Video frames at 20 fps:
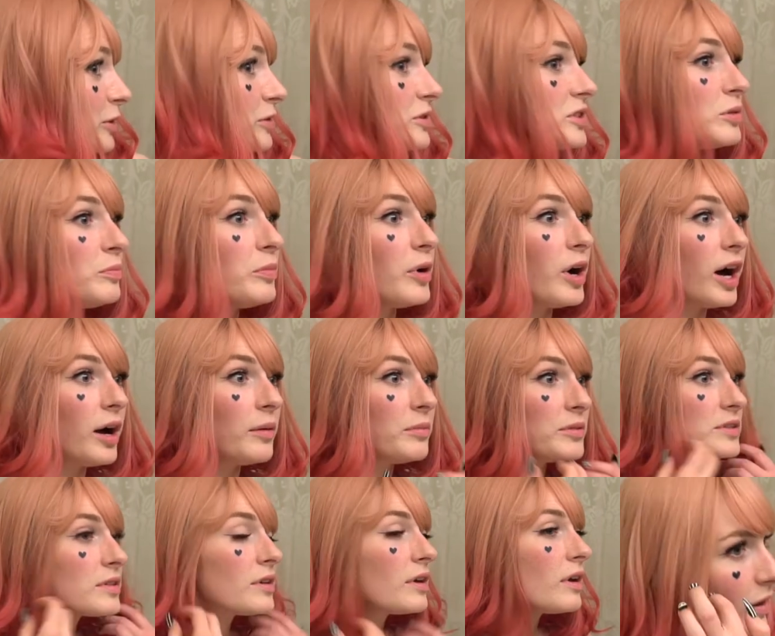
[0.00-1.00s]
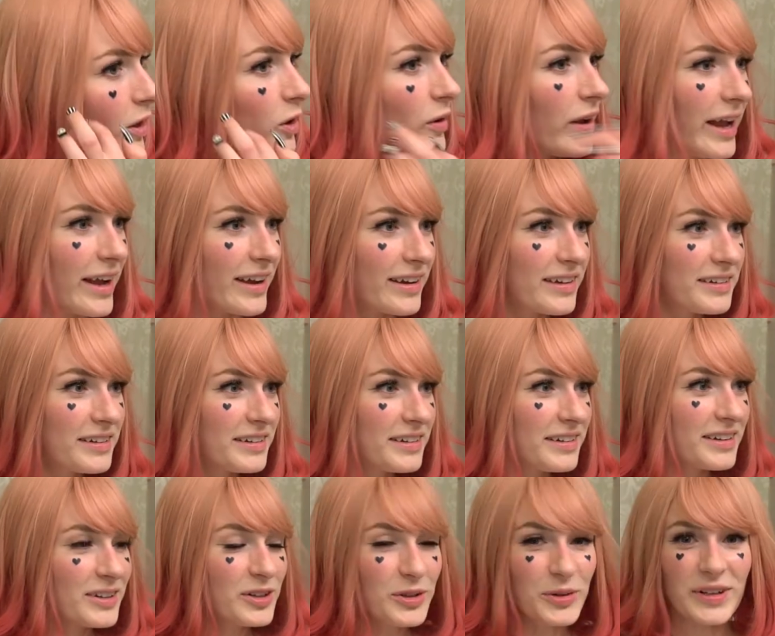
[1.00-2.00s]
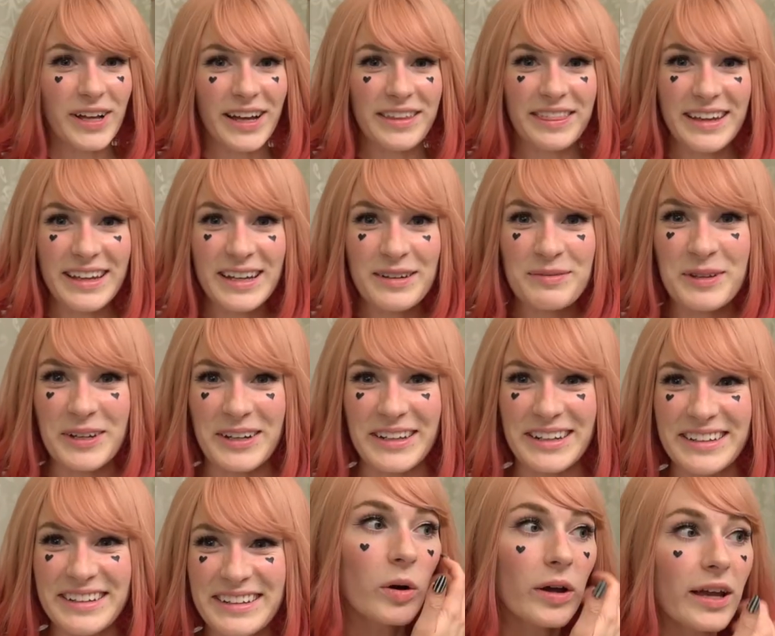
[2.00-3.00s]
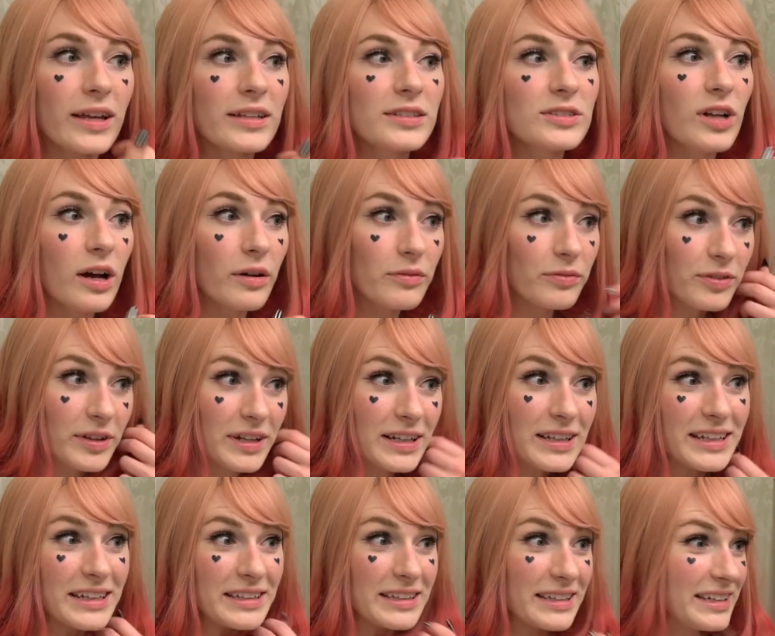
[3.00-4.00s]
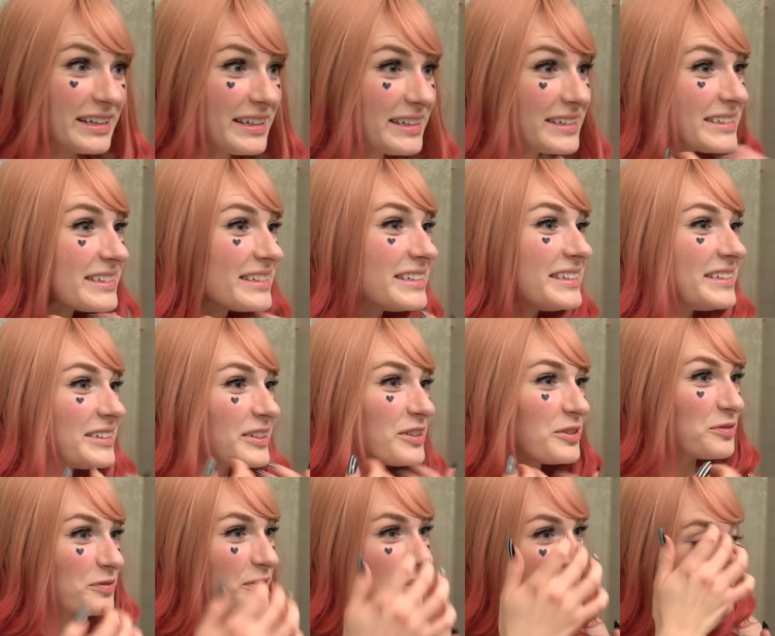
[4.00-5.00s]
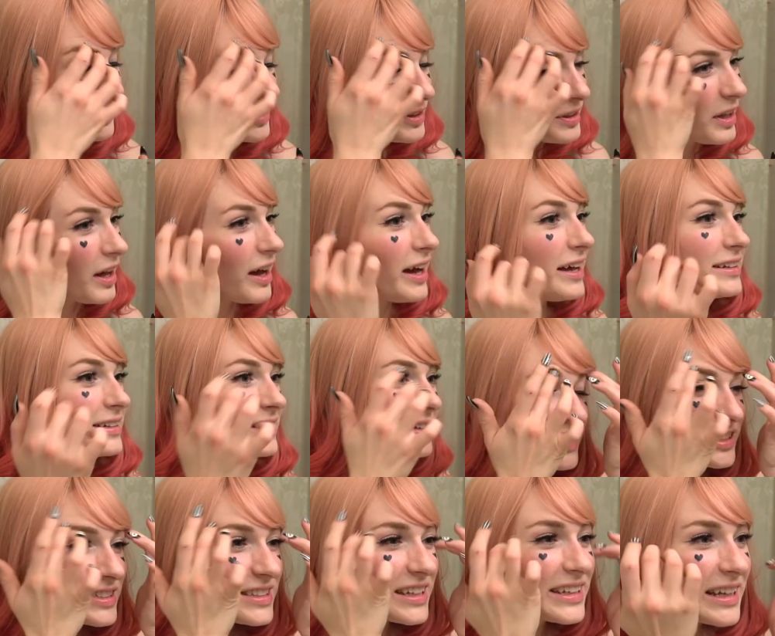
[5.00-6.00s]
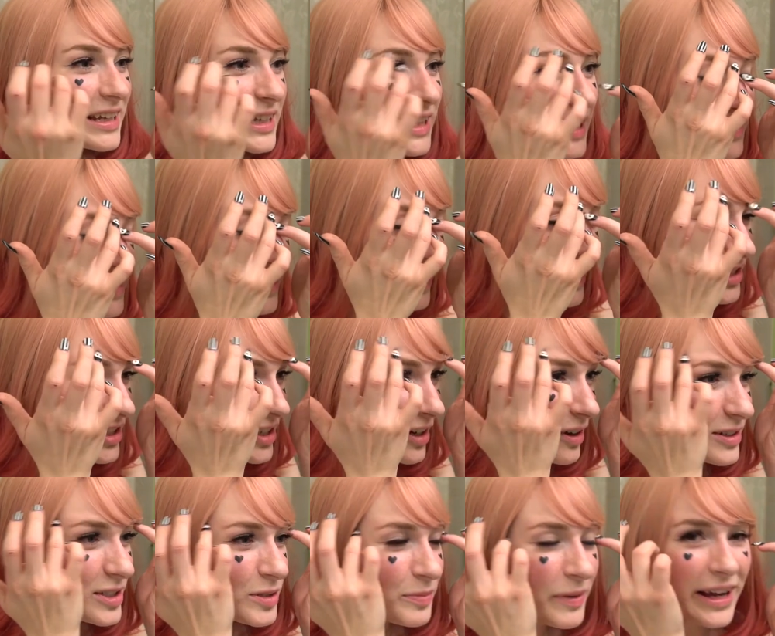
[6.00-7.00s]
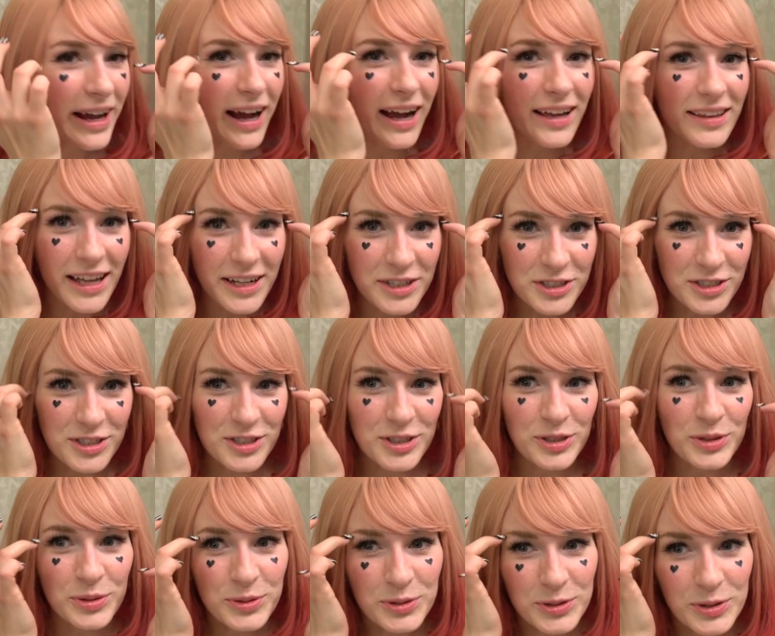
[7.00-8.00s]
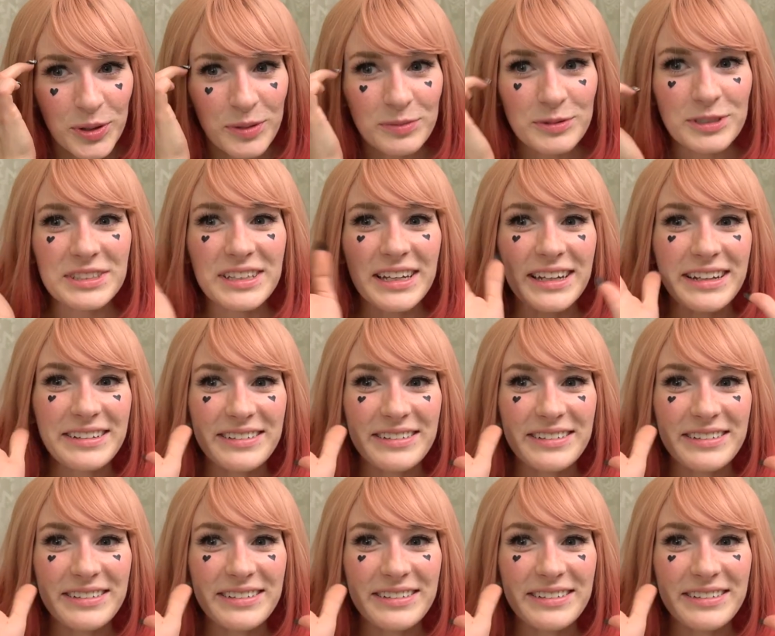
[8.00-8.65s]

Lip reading: used to bobs. Okay, cool, I think I'm good. Okay, stop fiddlingly. You fiddled a lot. It's just like, it keeps catching on to my eyelashes too, so I'm just like,